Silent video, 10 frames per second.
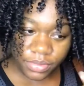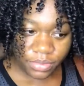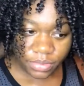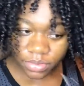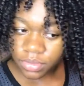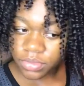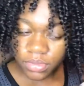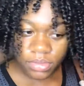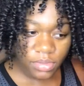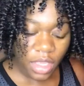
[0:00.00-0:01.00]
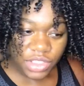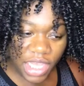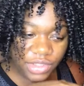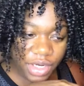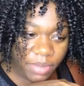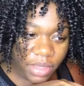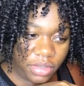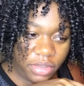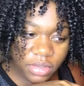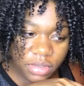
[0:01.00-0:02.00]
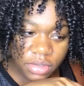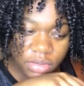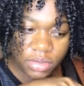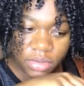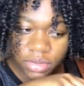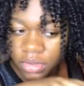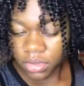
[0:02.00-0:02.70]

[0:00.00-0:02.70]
to do, but at the end of this, you guys are gonna